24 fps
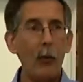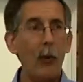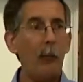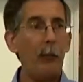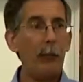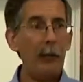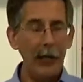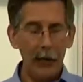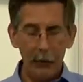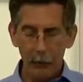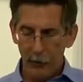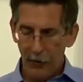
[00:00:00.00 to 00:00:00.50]
will
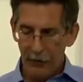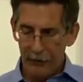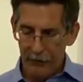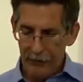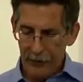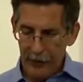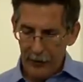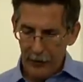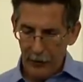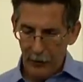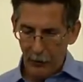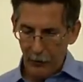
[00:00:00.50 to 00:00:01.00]
be
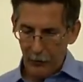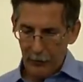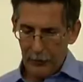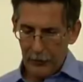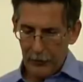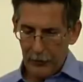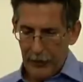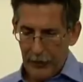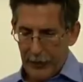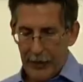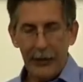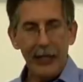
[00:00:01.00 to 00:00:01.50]
revealed
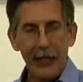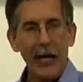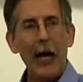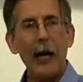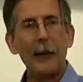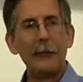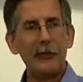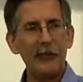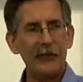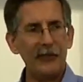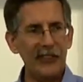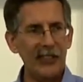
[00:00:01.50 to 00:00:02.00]
in
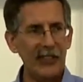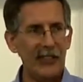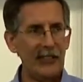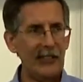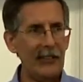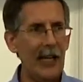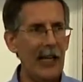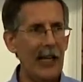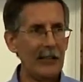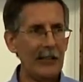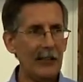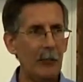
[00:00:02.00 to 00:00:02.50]
times of
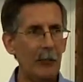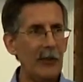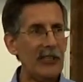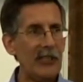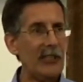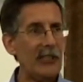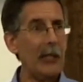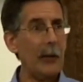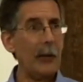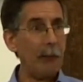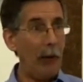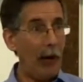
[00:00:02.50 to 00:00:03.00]
success. And we
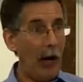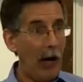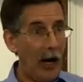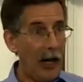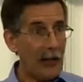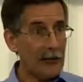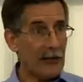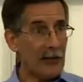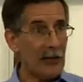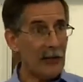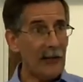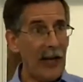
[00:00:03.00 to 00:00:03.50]
see the
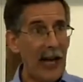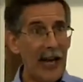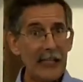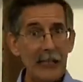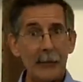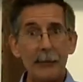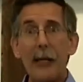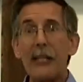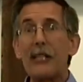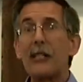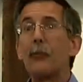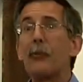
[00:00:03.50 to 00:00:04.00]
positive
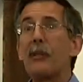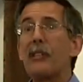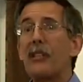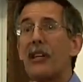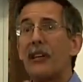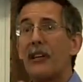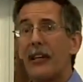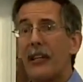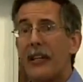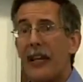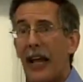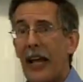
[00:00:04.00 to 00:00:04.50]
aspects and we
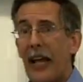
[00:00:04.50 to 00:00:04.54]
see the